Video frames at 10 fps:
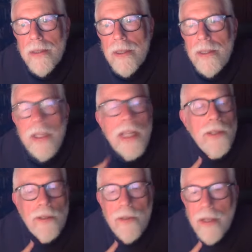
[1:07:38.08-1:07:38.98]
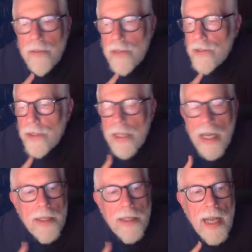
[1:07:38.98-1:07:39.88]
neither of us,
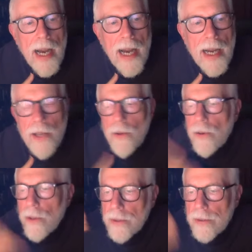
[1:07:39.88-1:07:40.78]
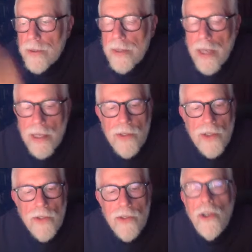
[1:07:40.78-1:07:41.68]
not I or Constance,